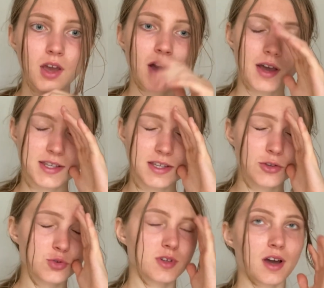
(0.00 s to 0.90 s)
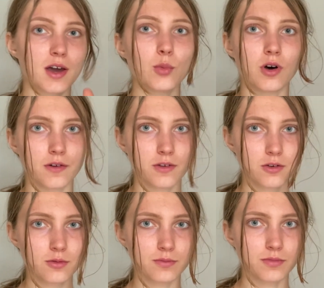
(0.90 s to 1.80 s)
As it was a high
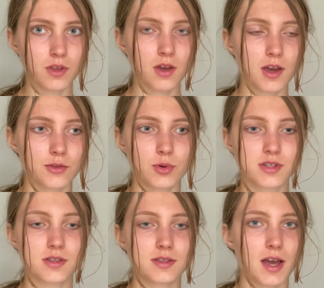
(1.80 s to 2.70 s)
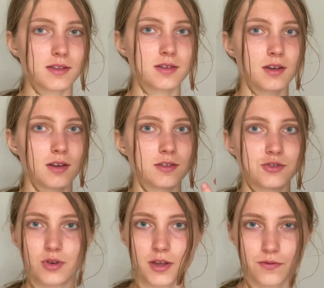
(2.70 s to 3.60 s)
volume, it wasn't that
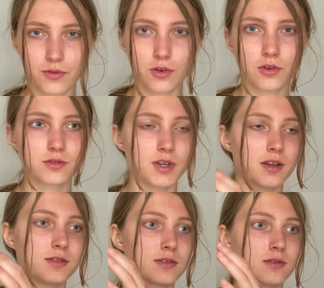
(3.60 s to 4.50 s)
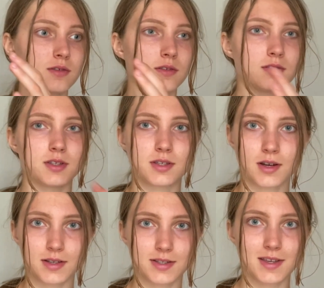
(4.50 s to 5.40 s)
dreadful, that
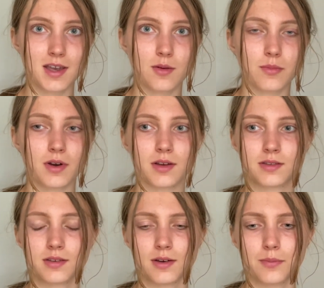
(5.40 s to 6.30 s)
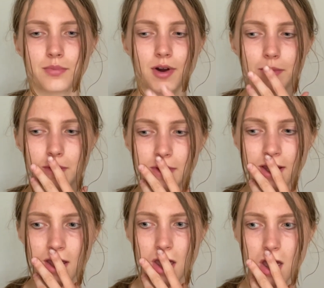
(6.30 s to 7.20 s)
disgusting, but
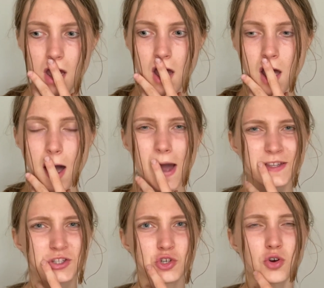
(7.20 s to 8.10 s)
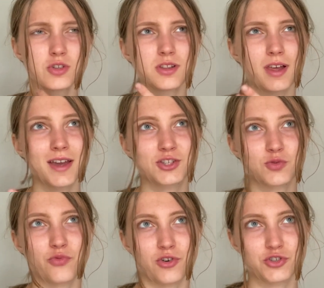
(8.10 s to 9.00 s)
probably I don't like
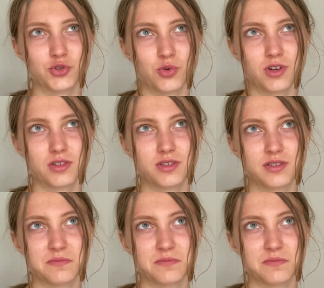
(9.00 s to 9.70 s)
front squats.